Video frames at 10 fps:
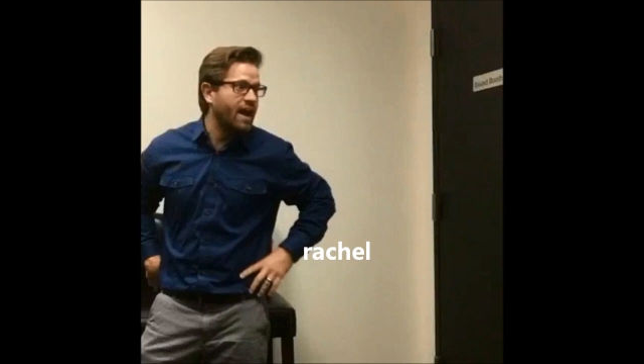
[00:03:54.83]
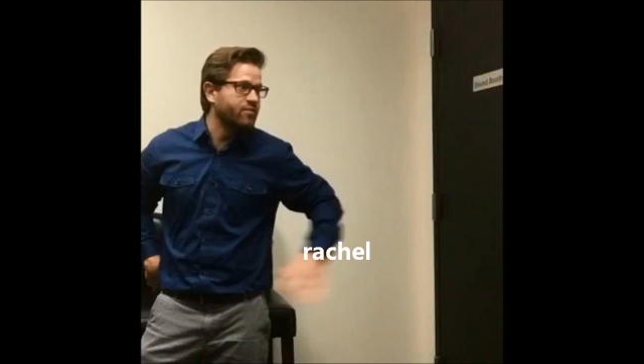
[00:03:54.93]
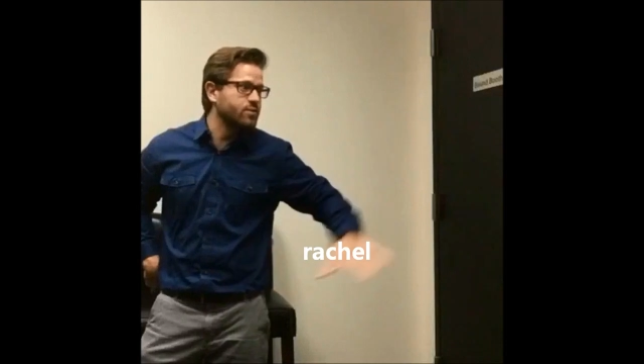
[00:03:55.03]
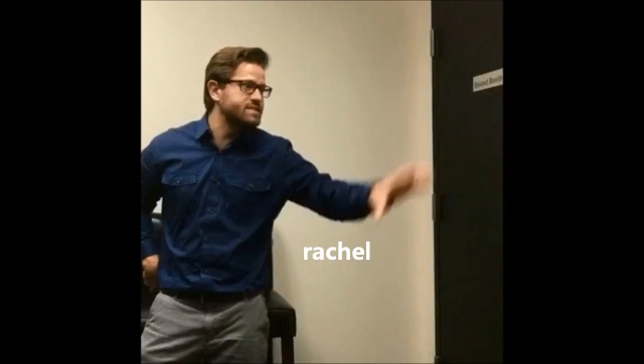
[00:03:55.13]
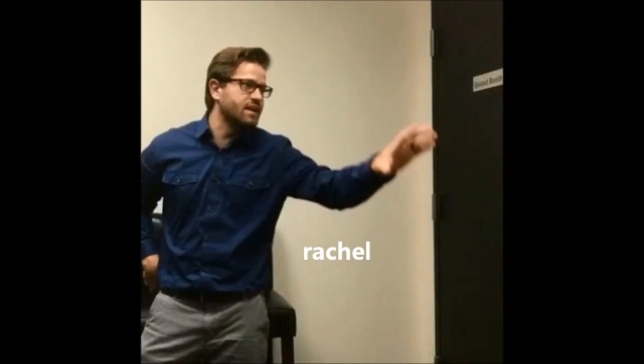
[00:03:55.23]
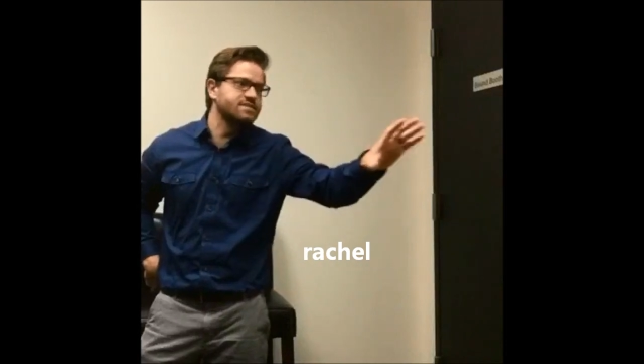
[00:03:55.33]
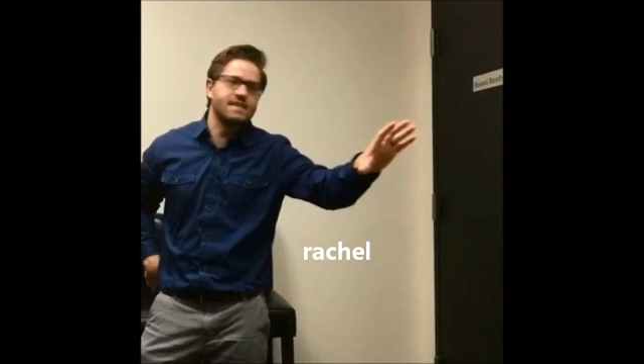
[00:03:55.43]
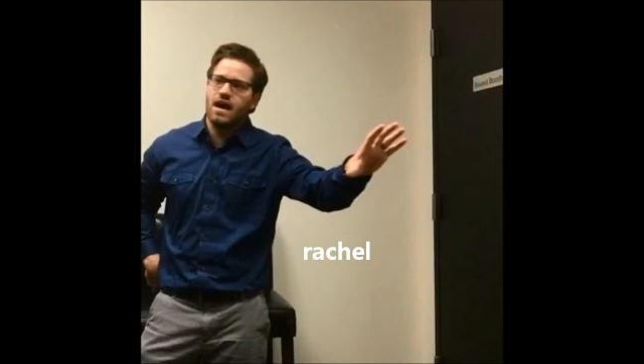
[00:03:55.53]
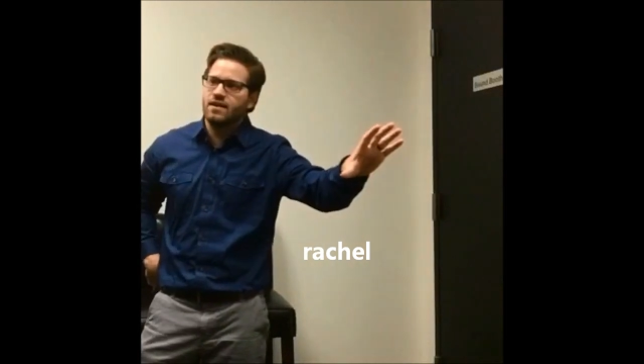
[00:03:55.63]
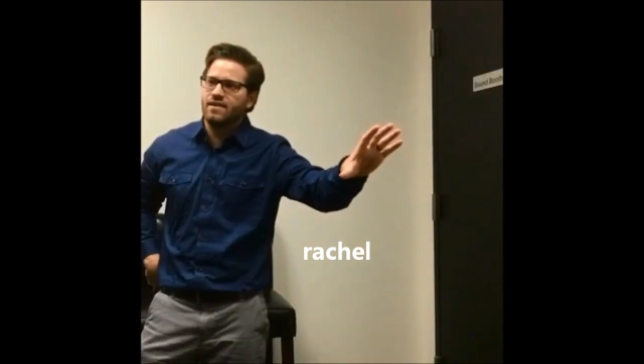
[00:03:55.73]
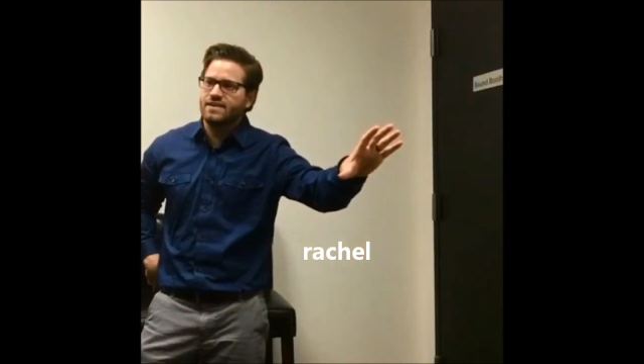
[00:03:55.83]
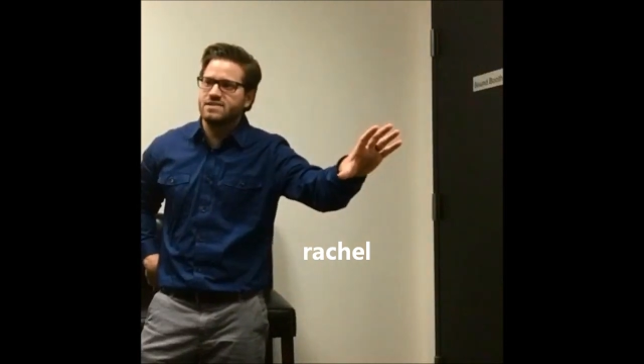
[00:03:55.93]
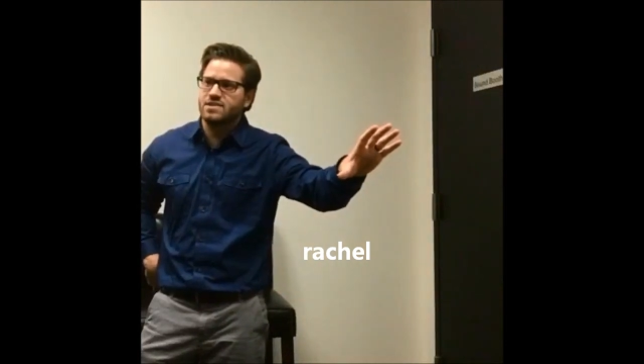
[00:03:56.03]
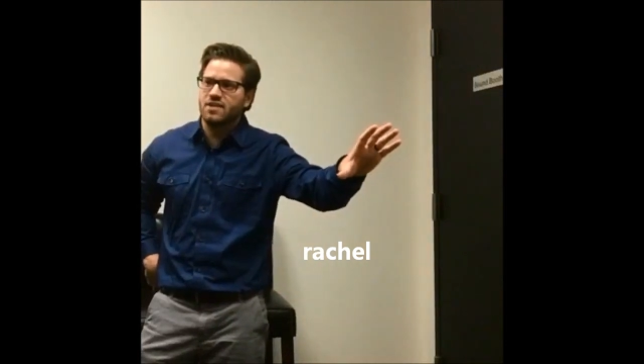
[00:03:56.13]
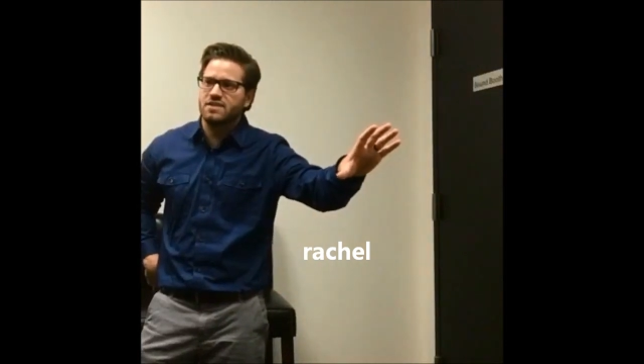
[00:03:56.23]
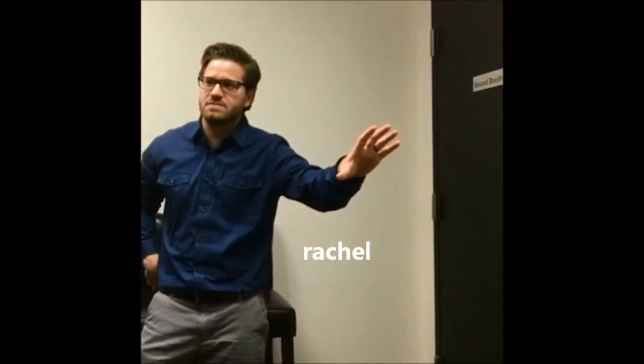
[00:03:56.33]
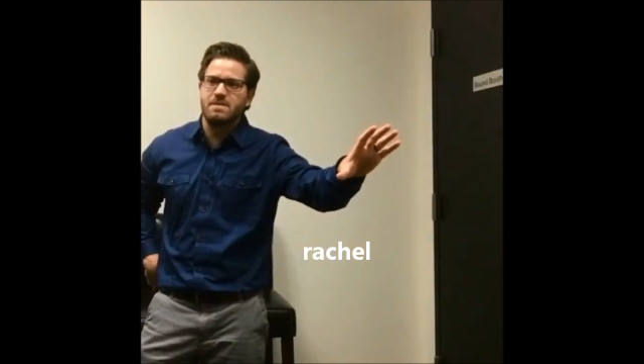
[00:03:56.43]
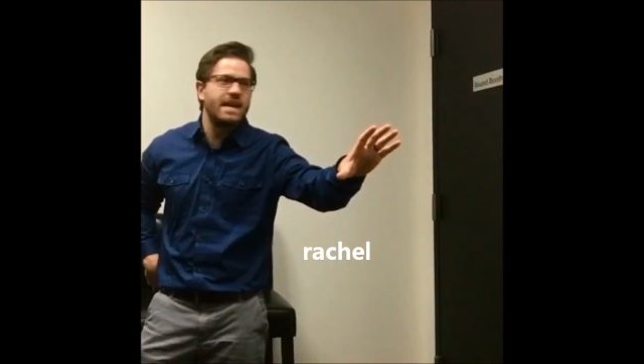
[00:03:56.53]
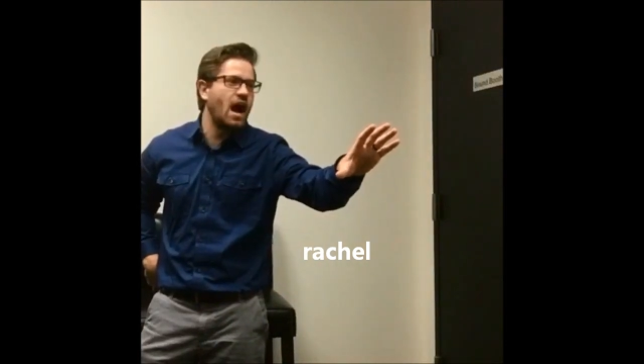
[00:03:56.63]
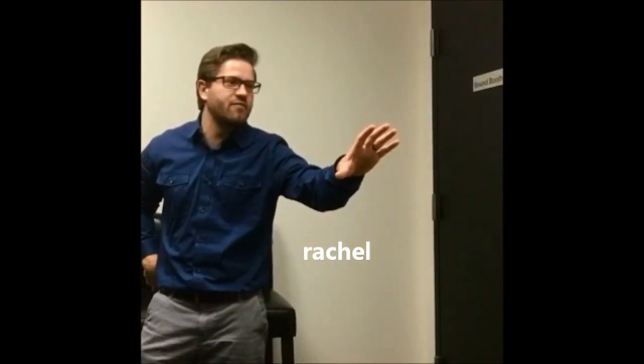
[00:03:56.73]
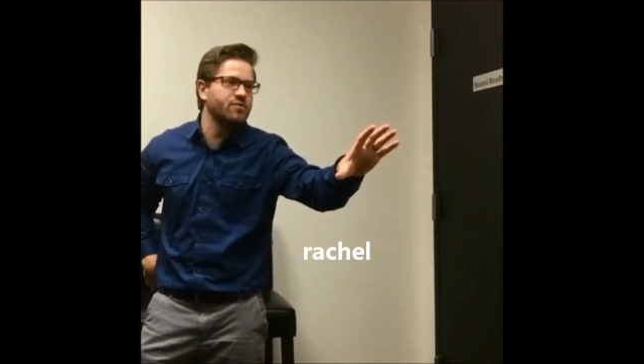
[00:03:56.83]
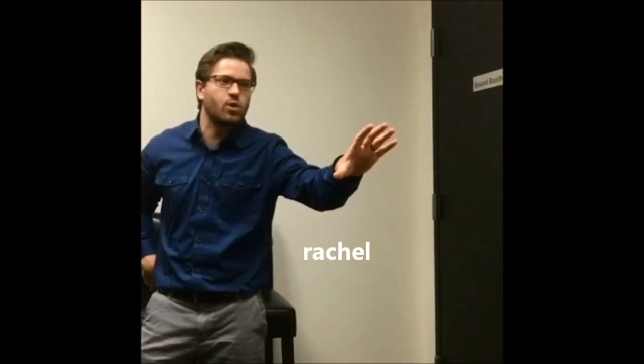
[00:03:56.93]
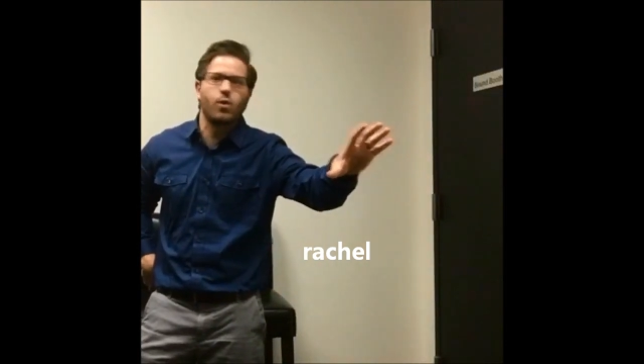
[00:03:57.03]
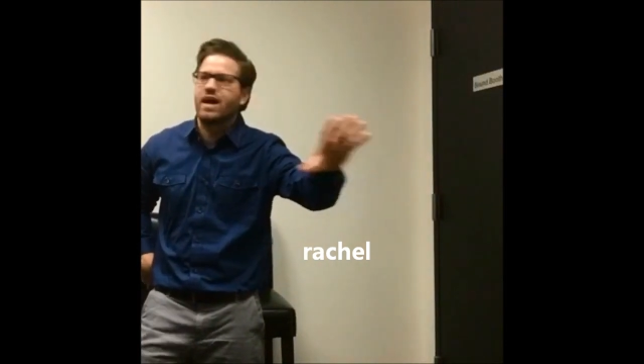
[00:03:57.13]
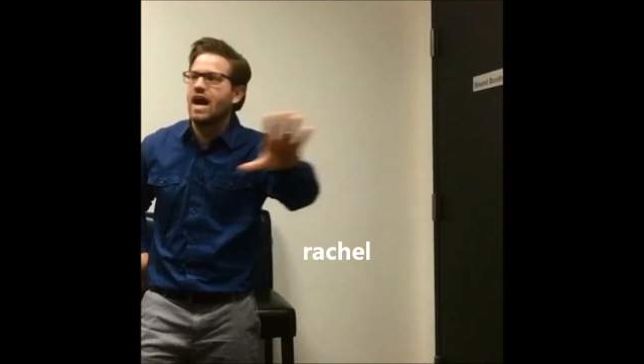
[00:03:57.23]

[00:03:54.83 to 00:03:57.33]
everyone settle down. I'd like to start this meeting off with a quick